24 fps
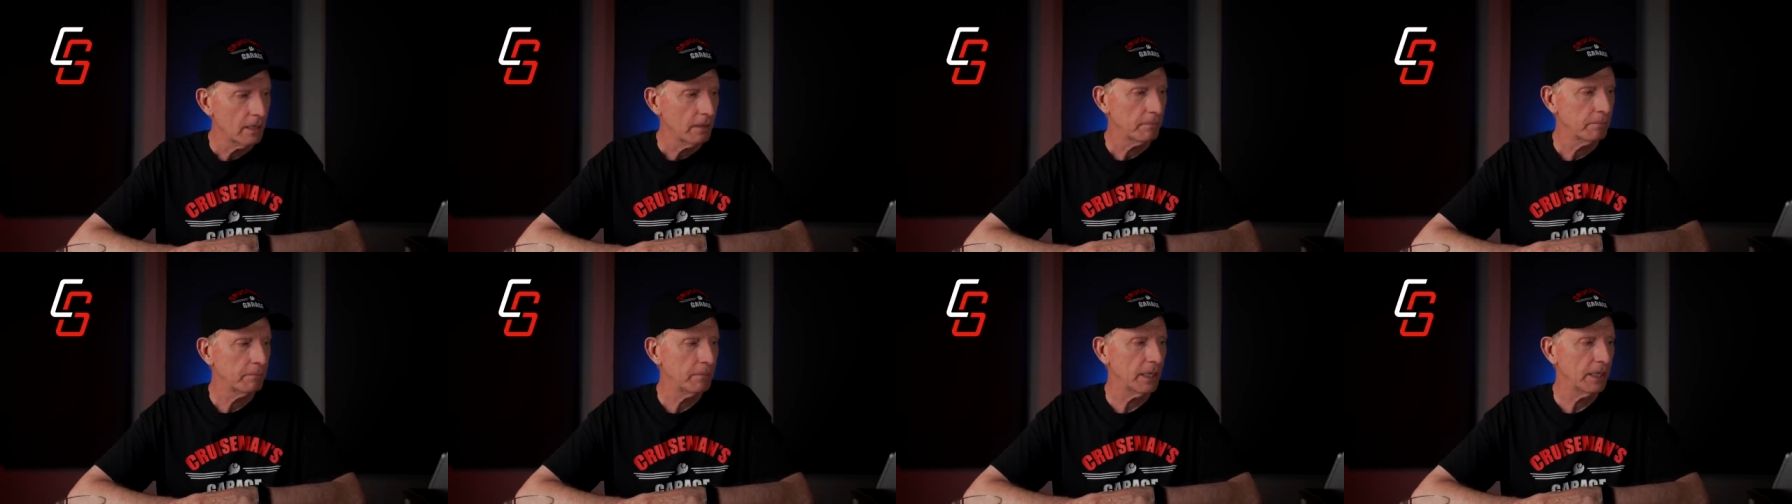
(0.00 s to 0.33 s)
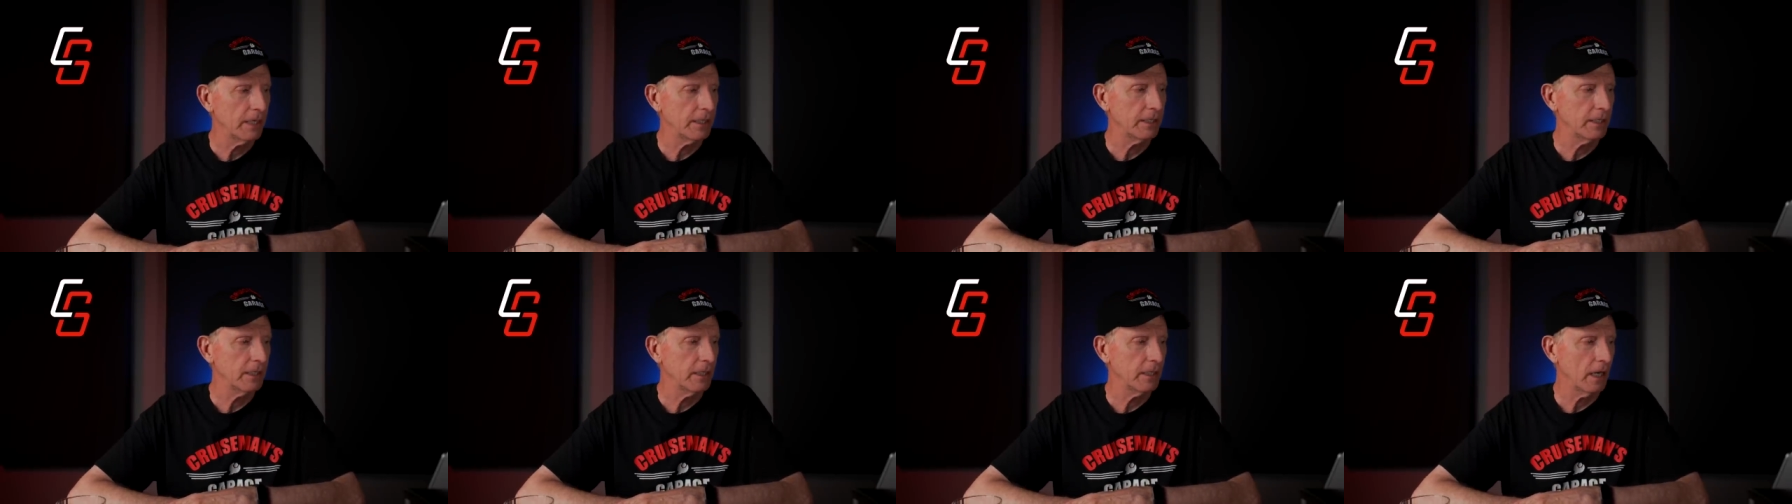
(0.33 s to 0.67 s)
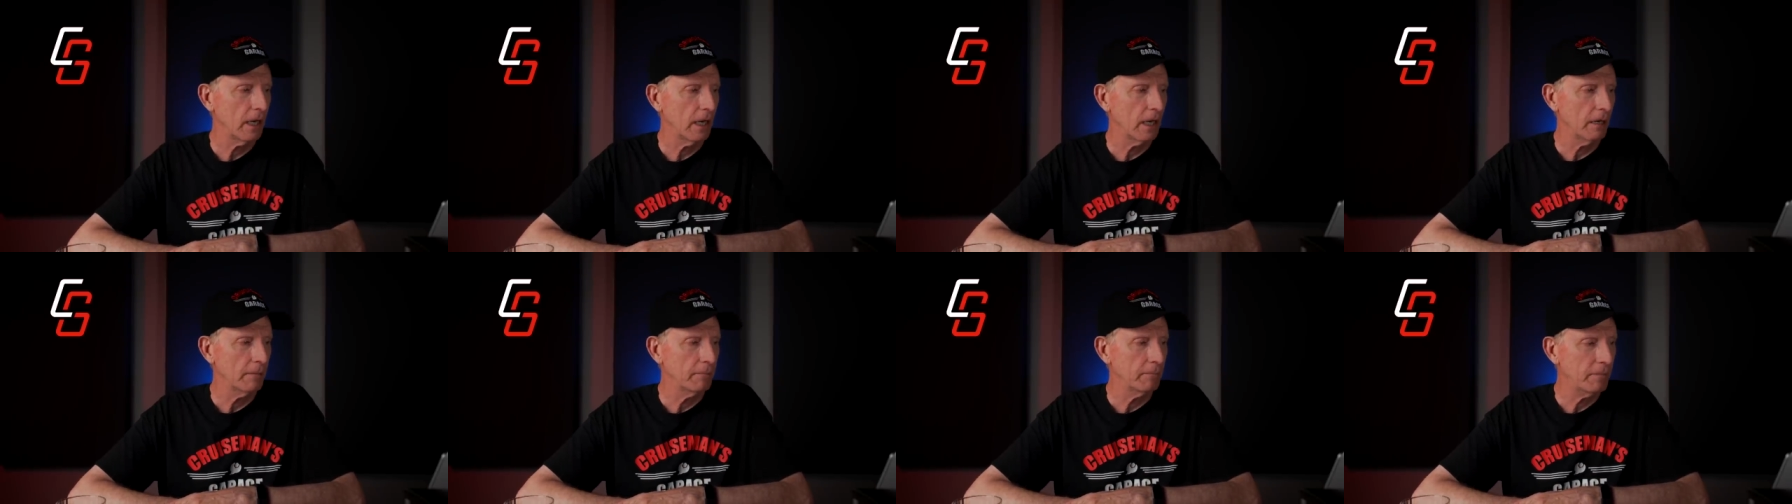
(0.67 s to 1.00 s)
but
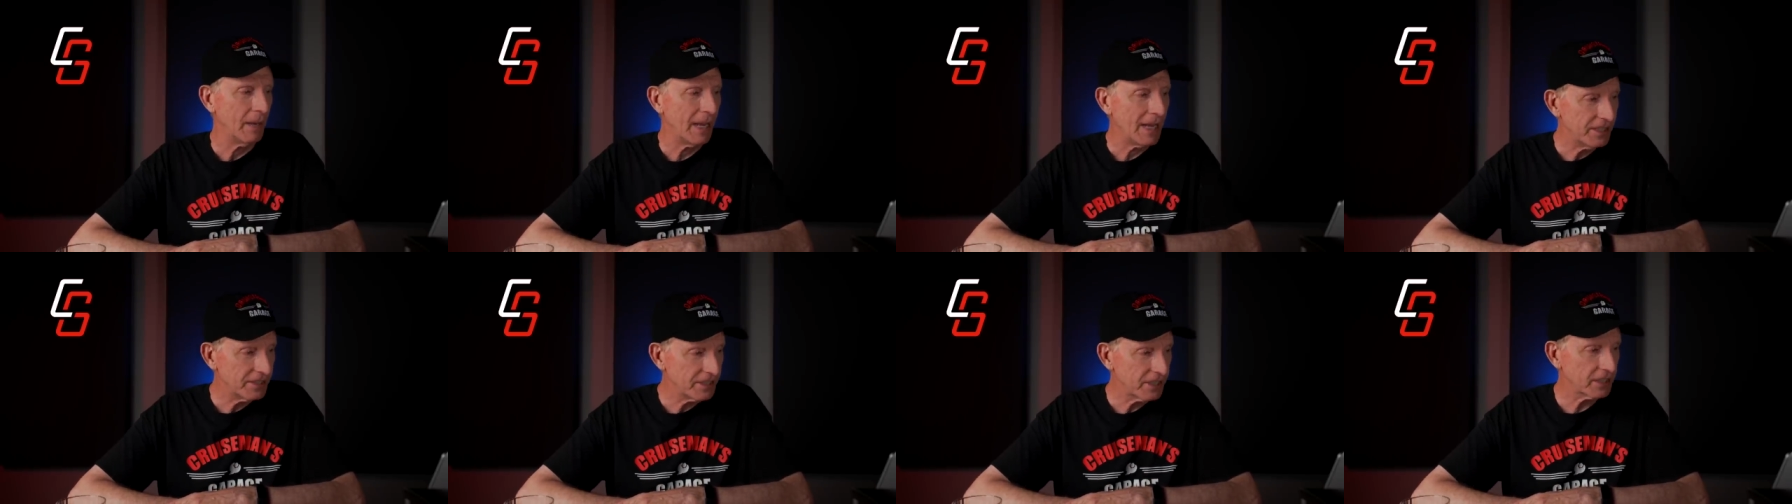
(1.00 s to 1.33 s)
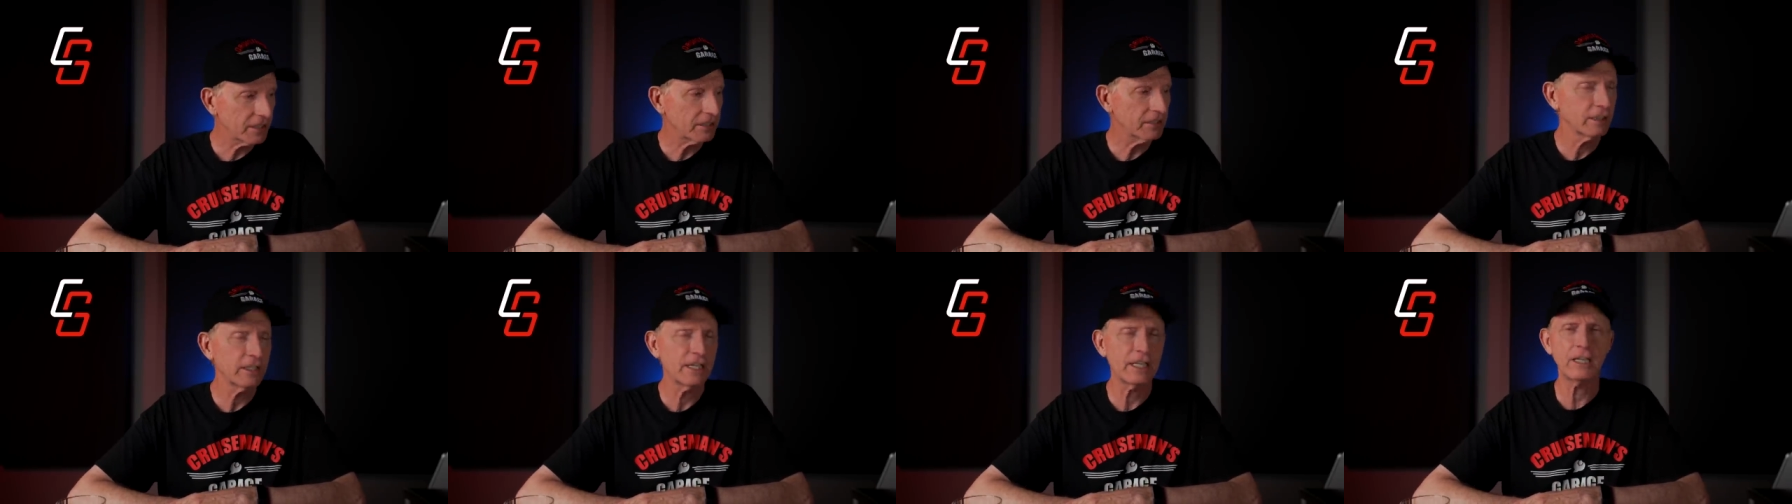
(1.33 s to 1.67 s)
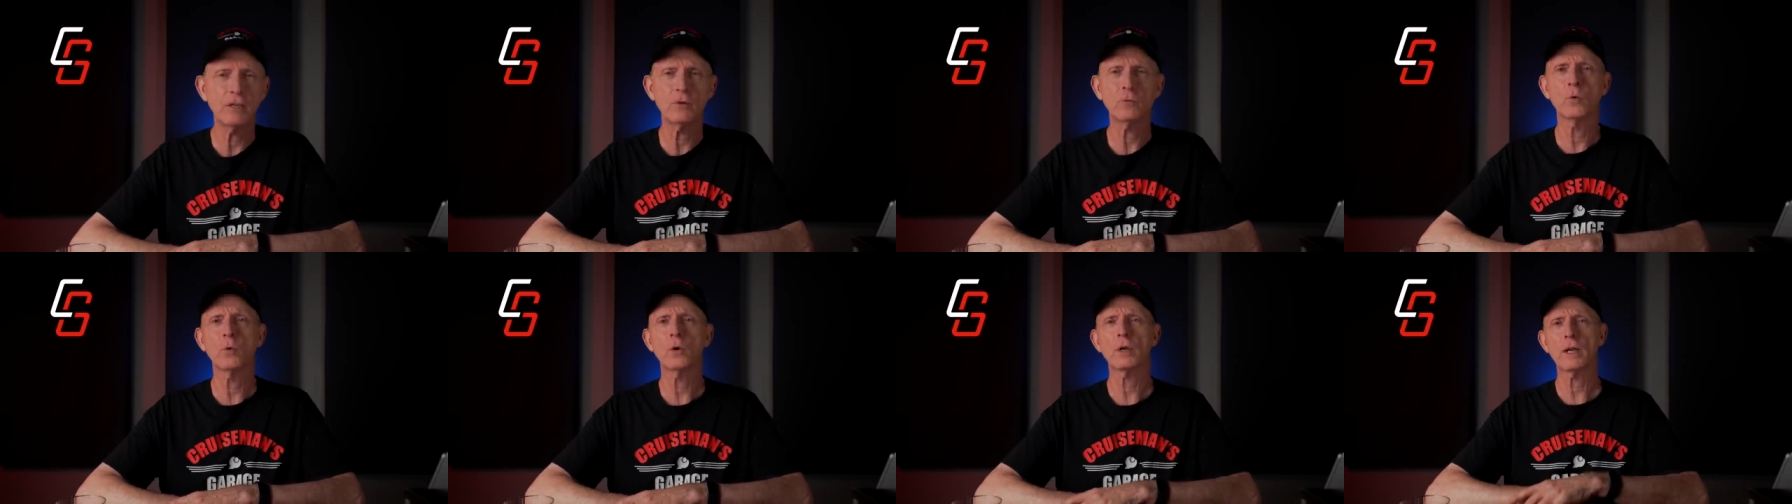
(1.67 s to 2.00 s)
uh, basically
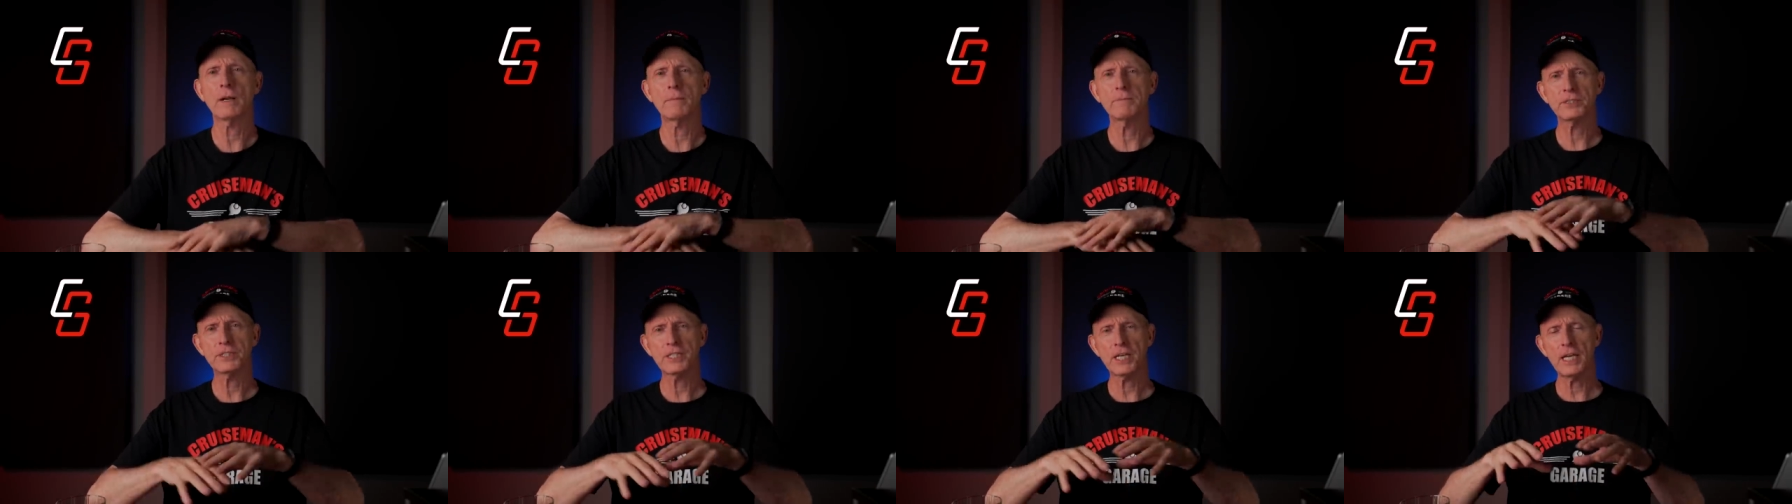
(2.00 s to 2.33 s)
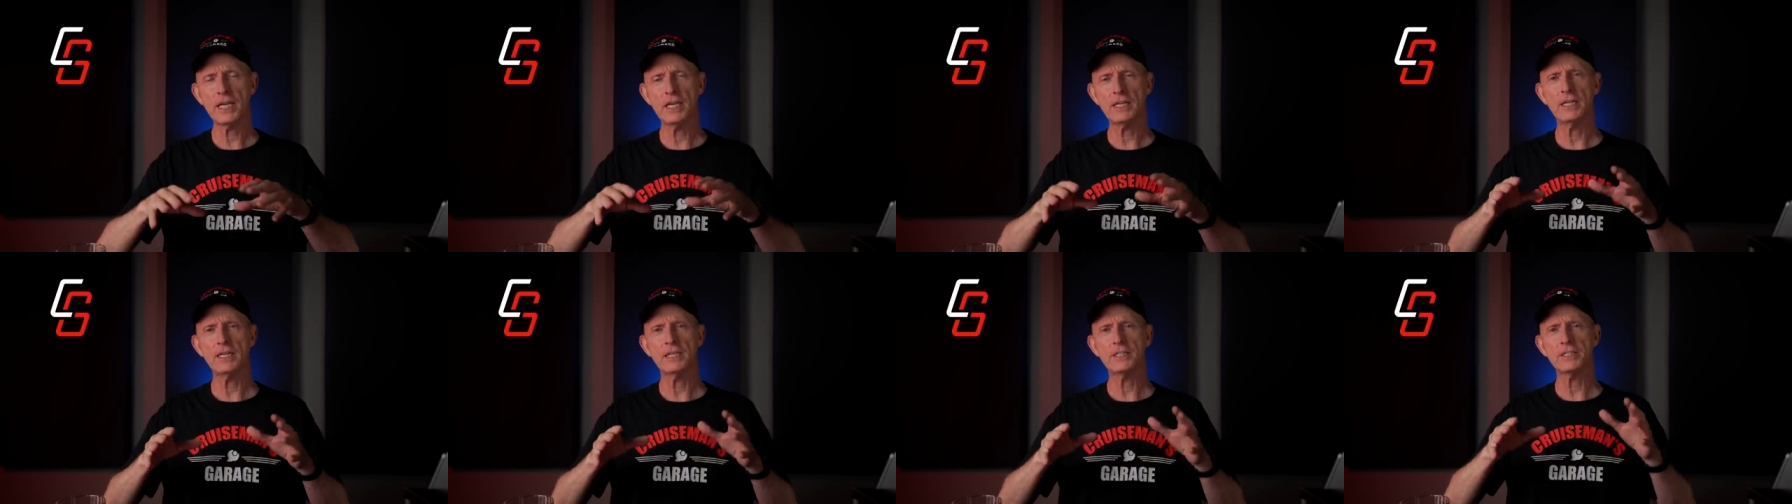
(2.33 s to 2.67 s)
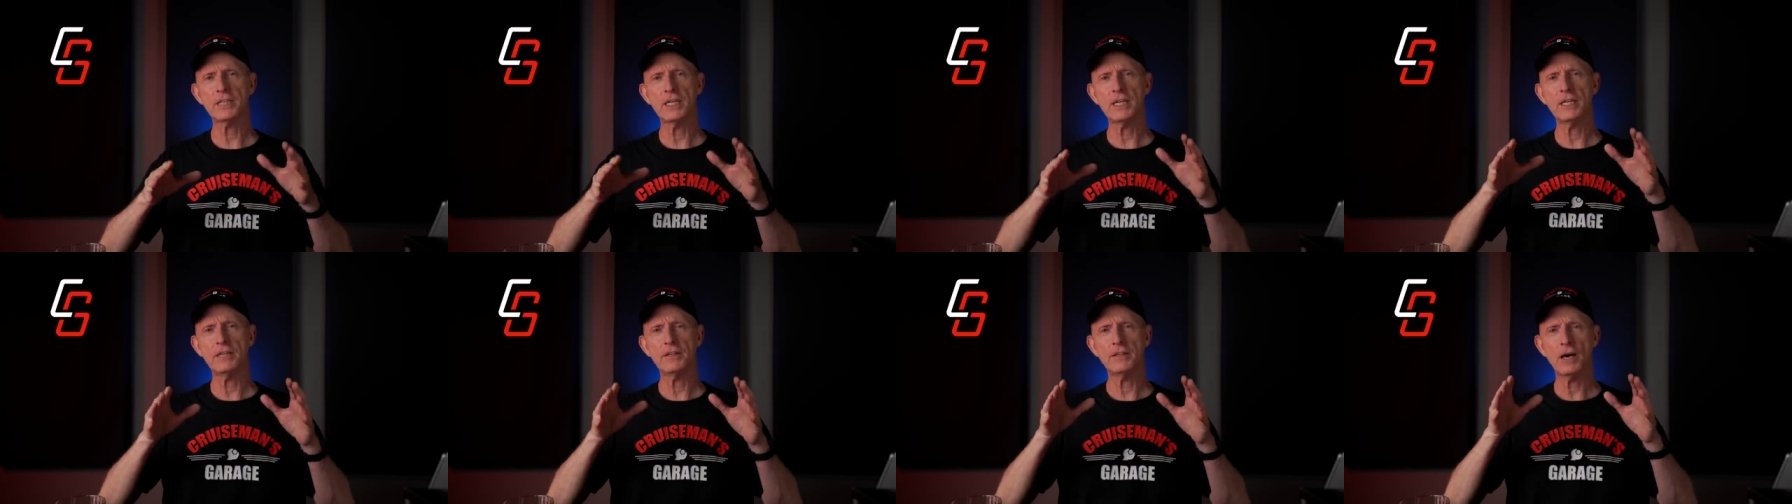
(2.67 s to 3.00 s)
what I'm saying is
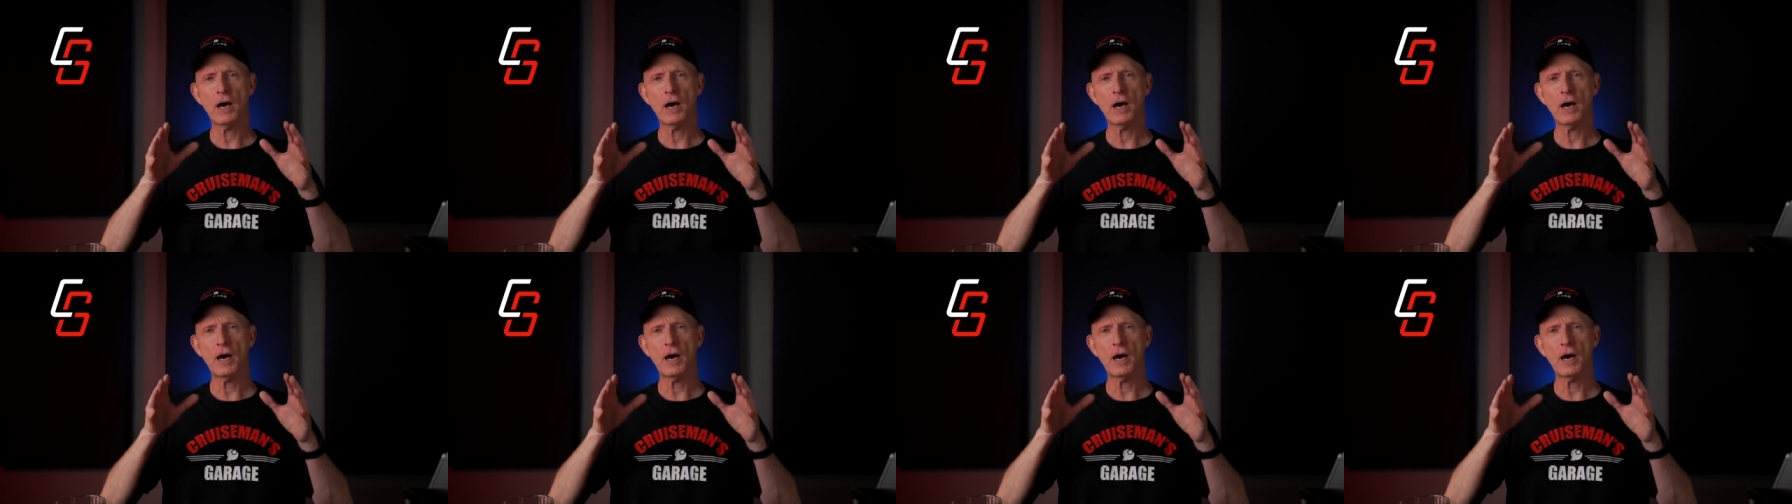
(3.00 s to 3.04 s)
it,